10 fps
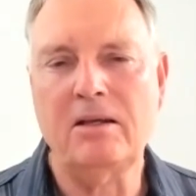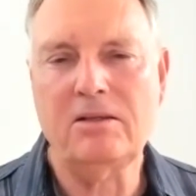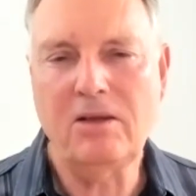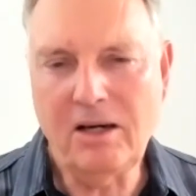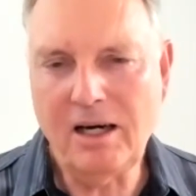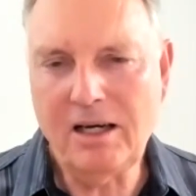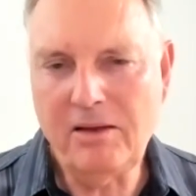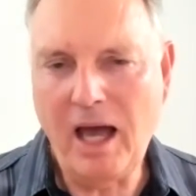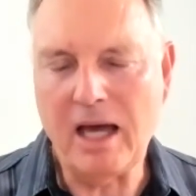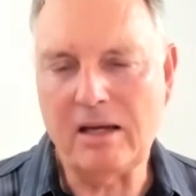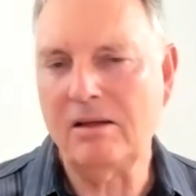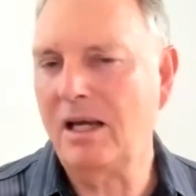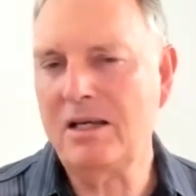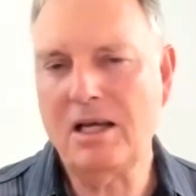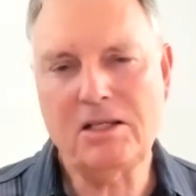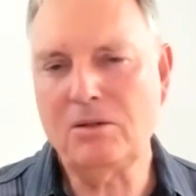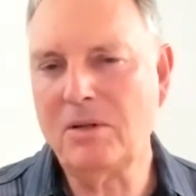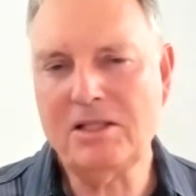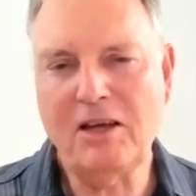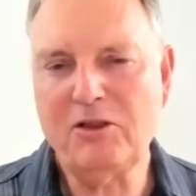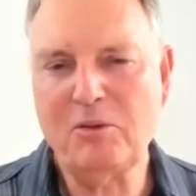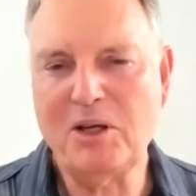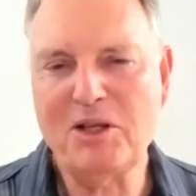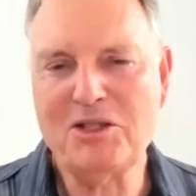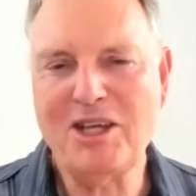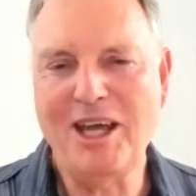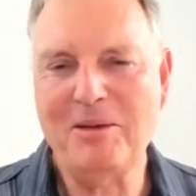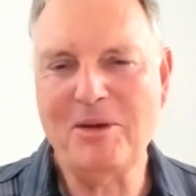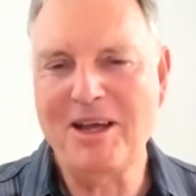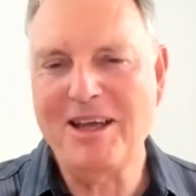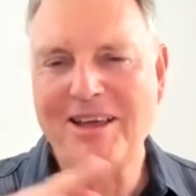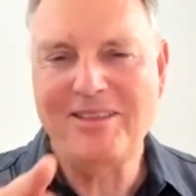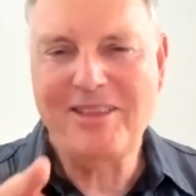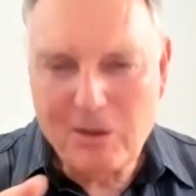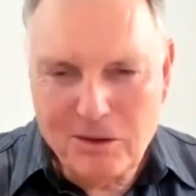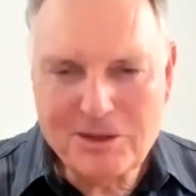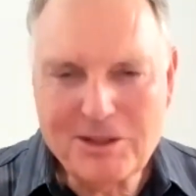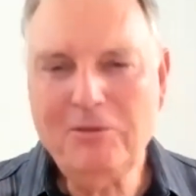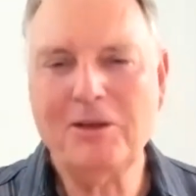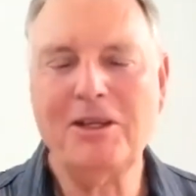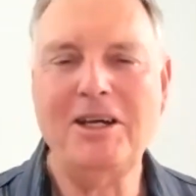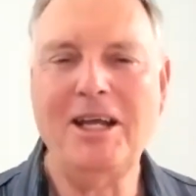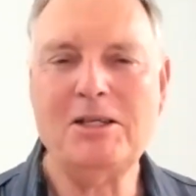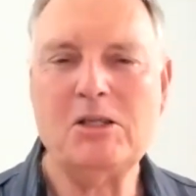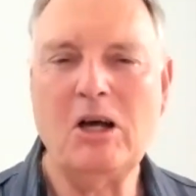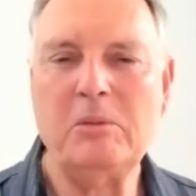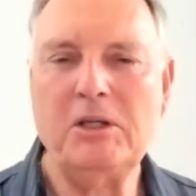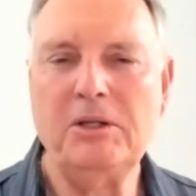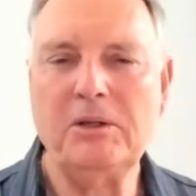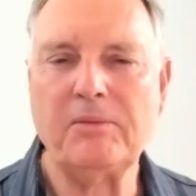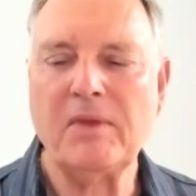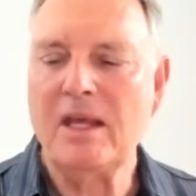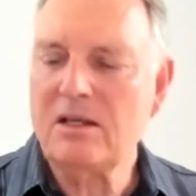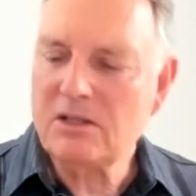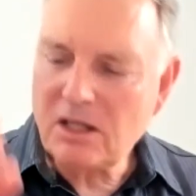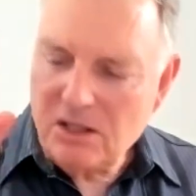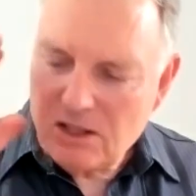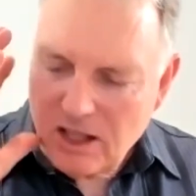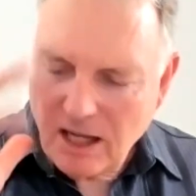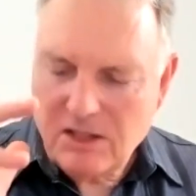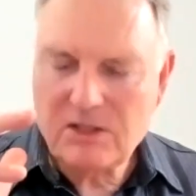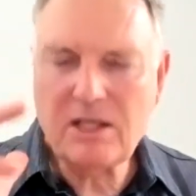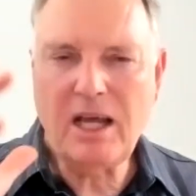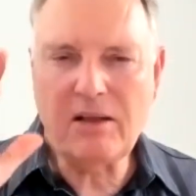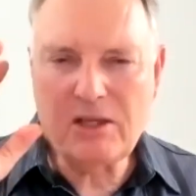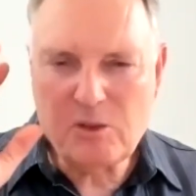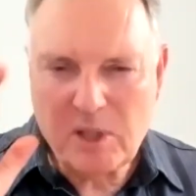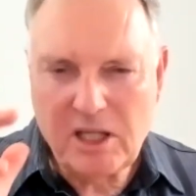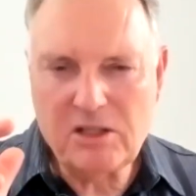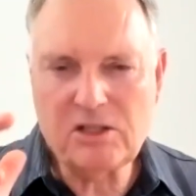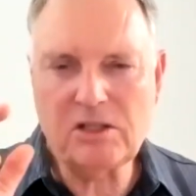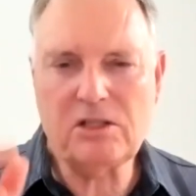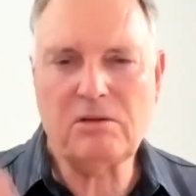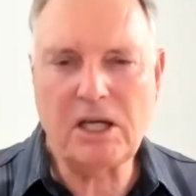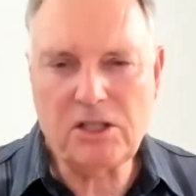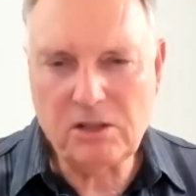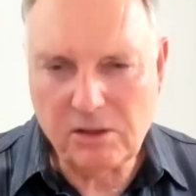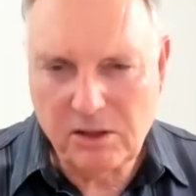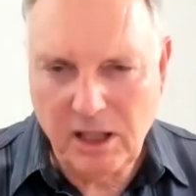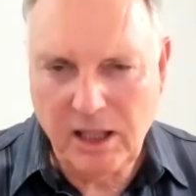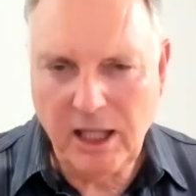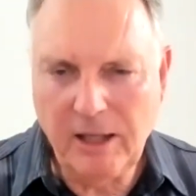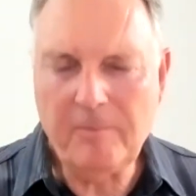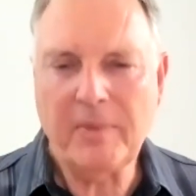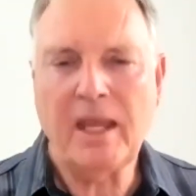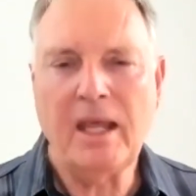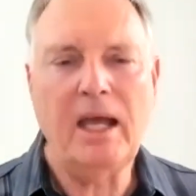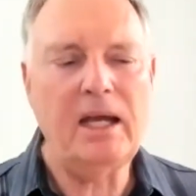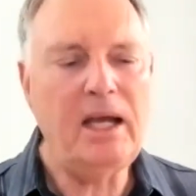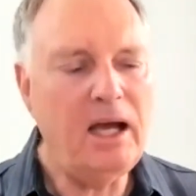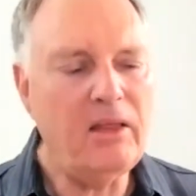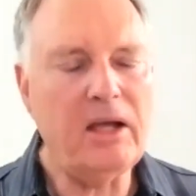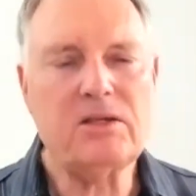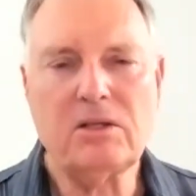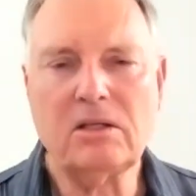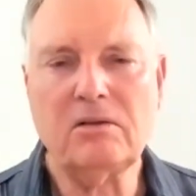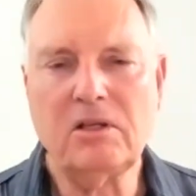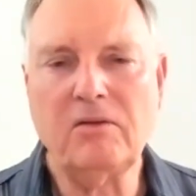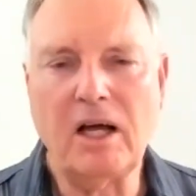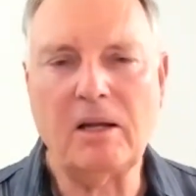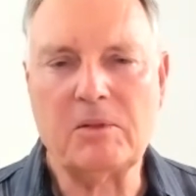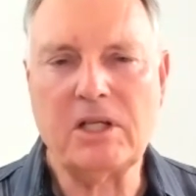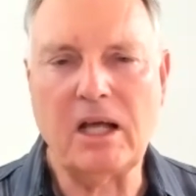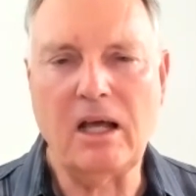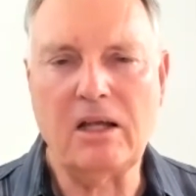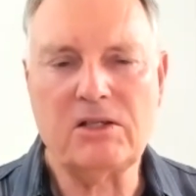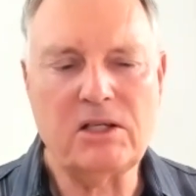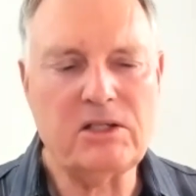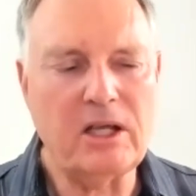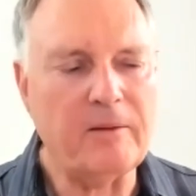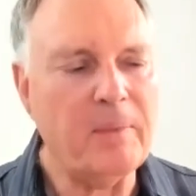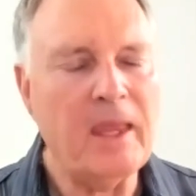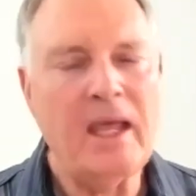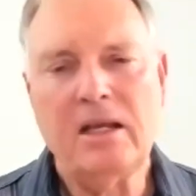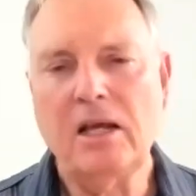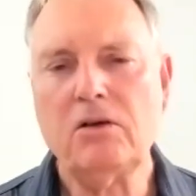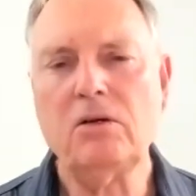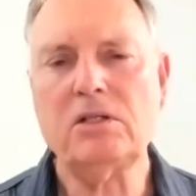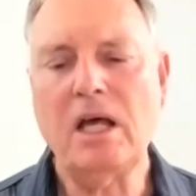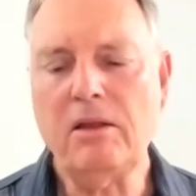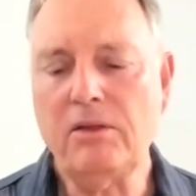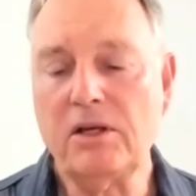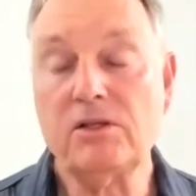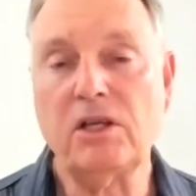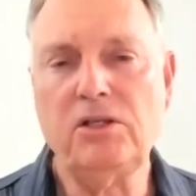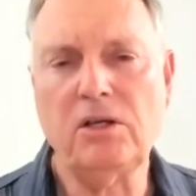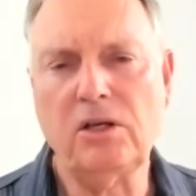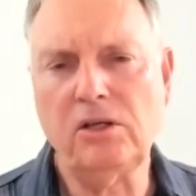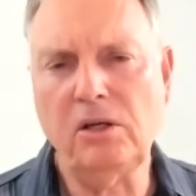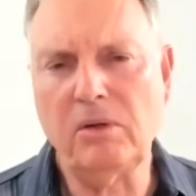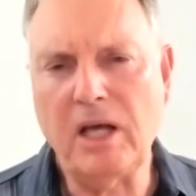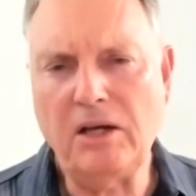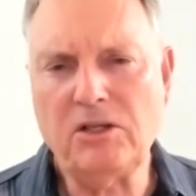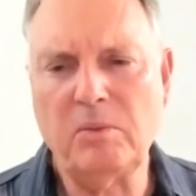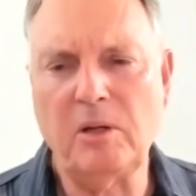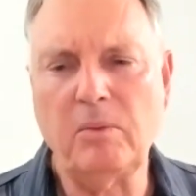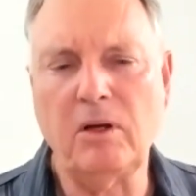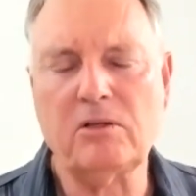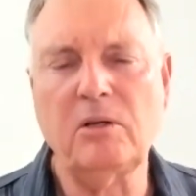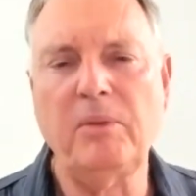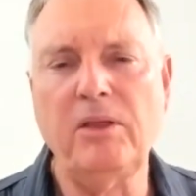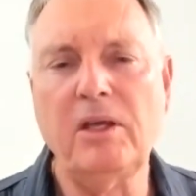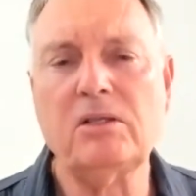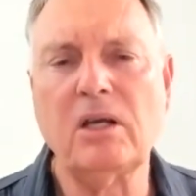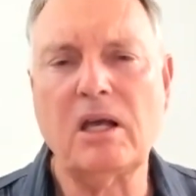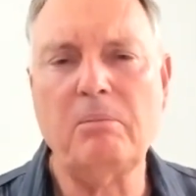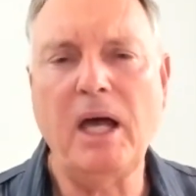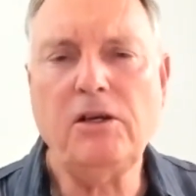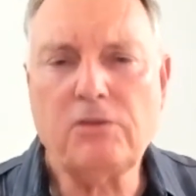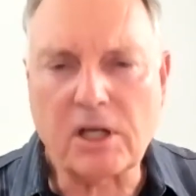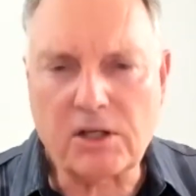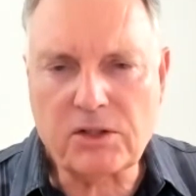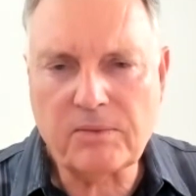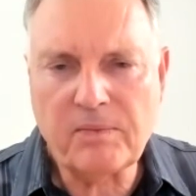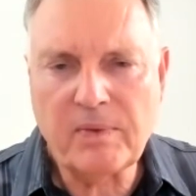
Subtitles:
Not only that, it doesn't always have to be the same. That'll look different the next time you do it. So you start to see how this begins to stretch your thinking and how that sort of develops that and sits here. Now, of course, other things that you can do with attribute blocks would be things like a matrix.